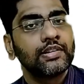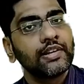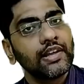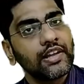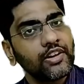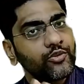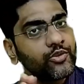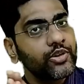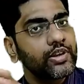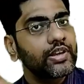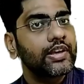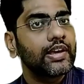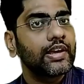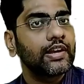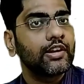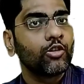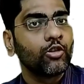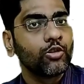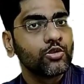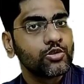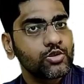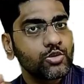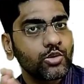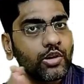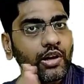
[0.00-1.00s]
Then we can
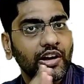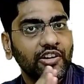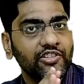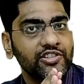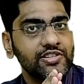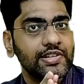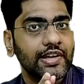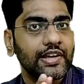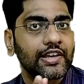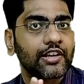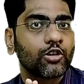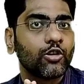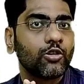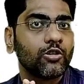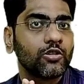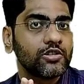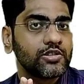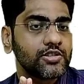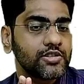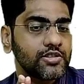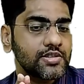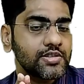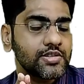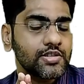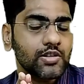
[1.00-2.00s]
also have a
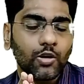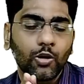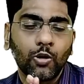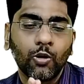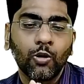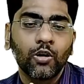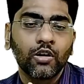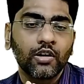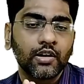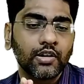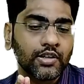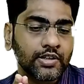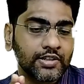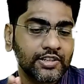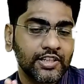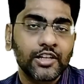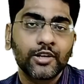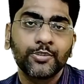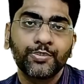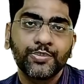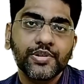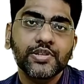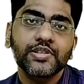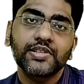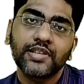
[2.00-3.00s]
psychologist or a
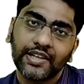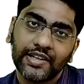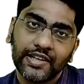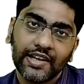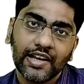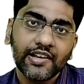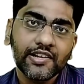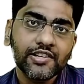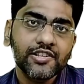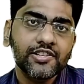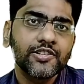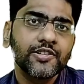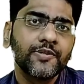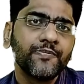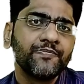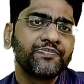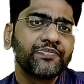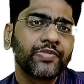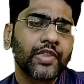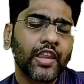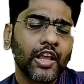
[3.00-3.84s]
therapist attached